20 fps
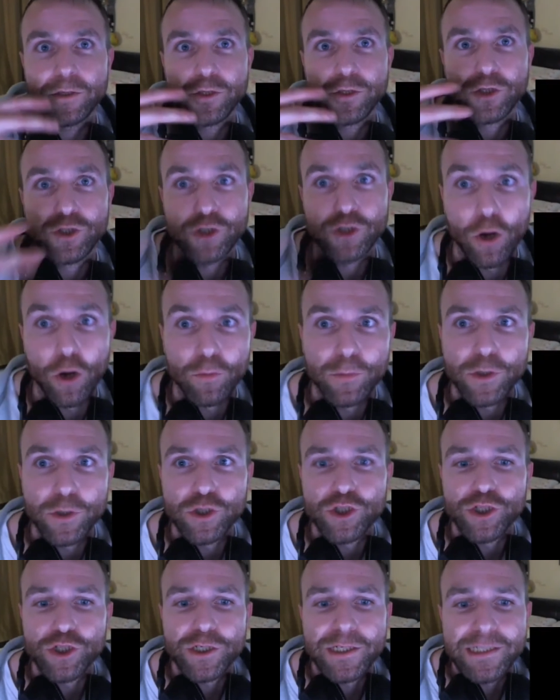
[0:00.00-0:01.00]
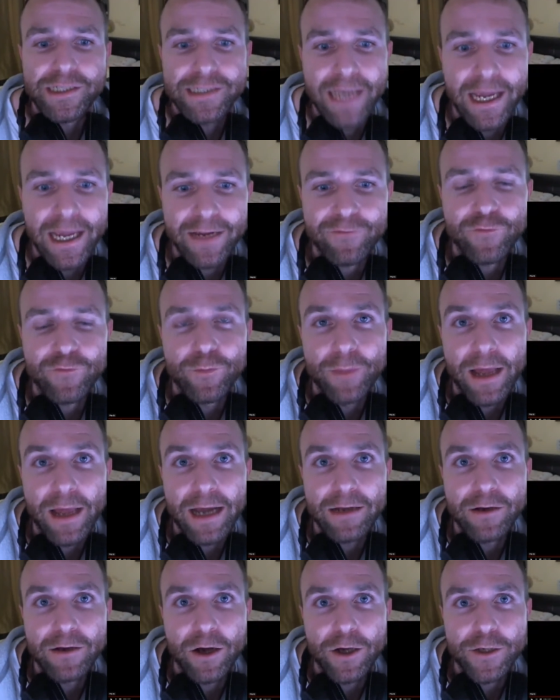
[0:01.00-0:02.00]
So much you can take from
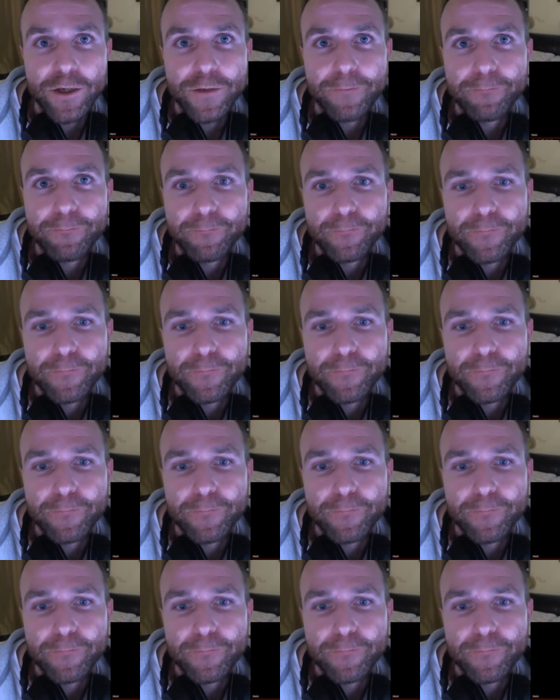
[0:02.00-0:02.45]
that log.